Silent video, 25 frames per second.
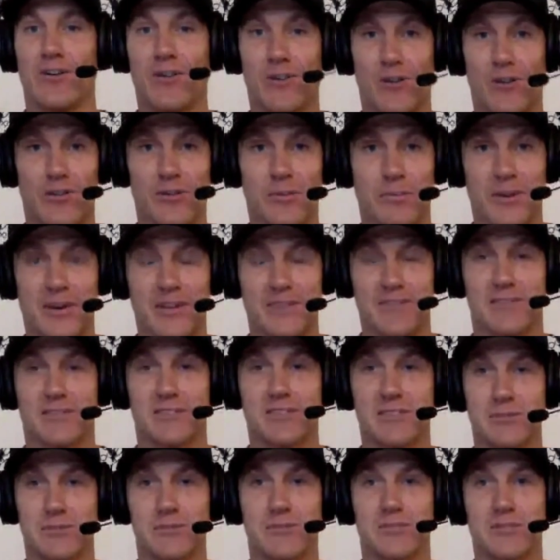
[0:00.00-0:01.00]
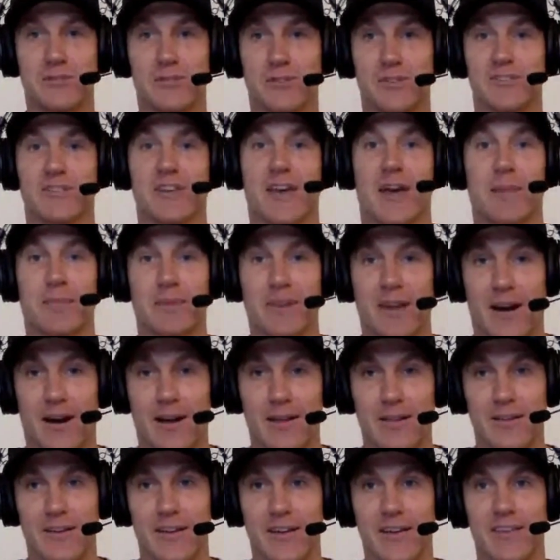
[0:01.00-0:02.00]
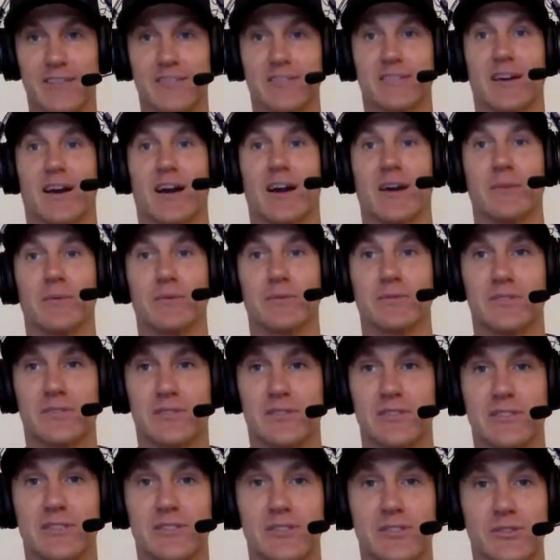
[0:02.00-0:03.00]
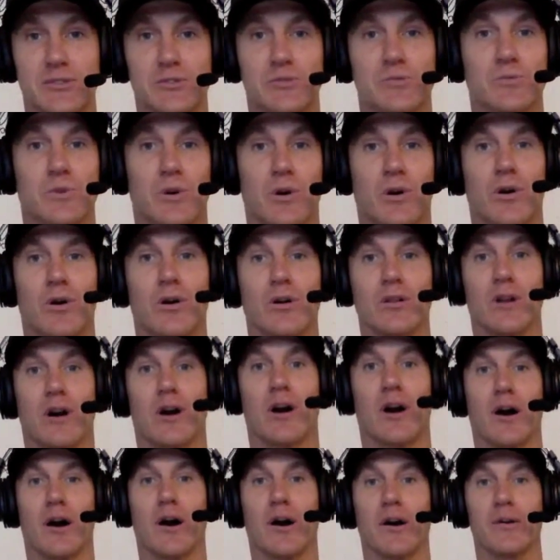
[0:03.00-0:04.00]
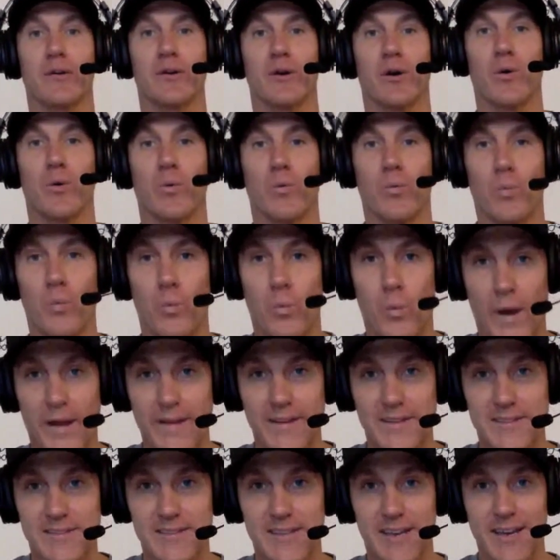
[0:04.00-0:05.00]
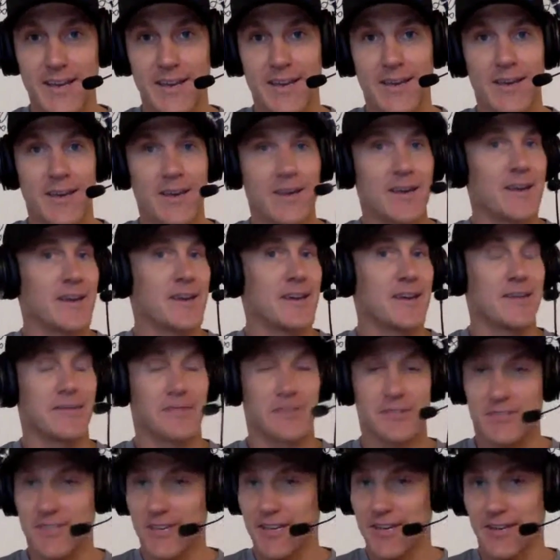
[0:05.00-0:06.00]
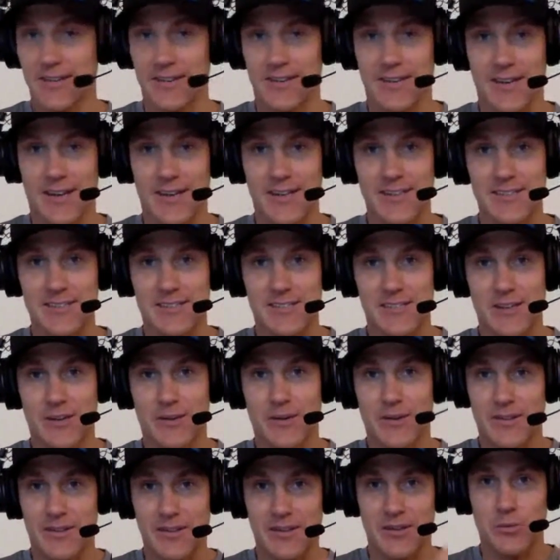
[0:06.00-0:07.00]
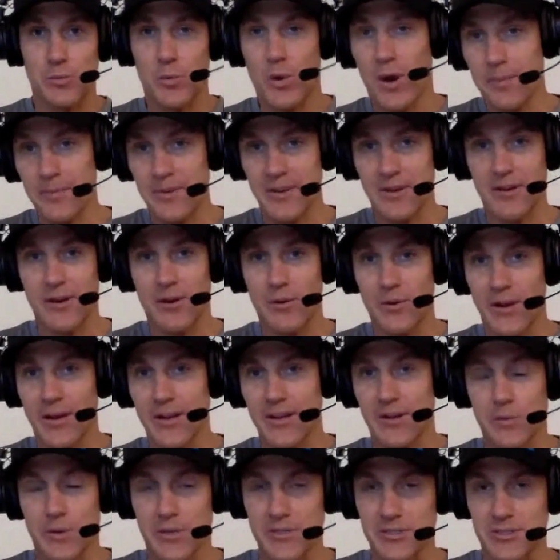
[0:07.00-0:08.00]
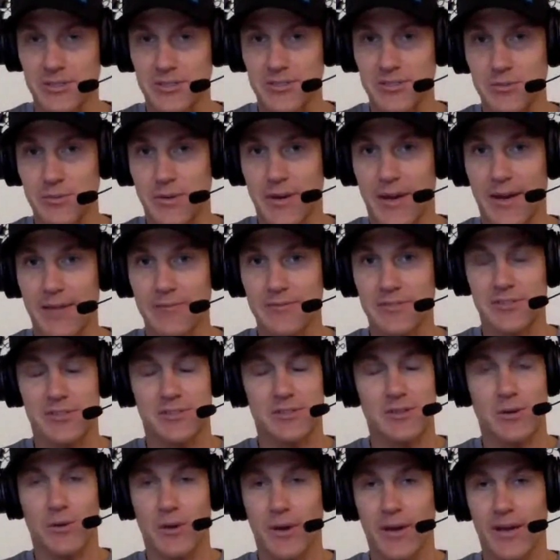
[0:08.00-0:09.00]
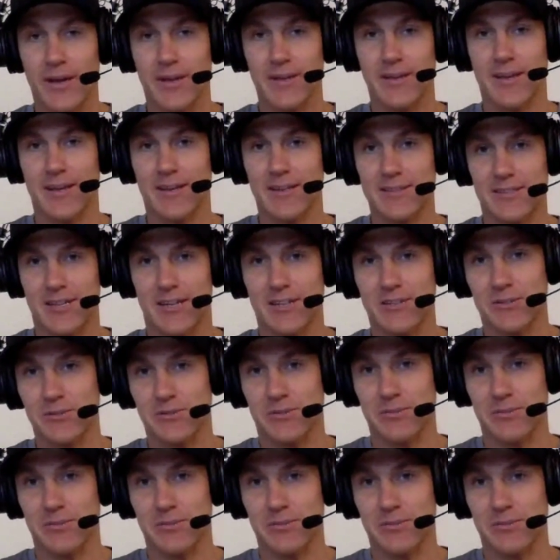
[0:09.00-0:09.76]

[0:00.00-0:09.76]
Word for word: all the best to you and yours. Happy holidays. I will see you all on Wednesday. If there's anything I need to know, anything you want me to know, any questions you have, just go ahead, get in touch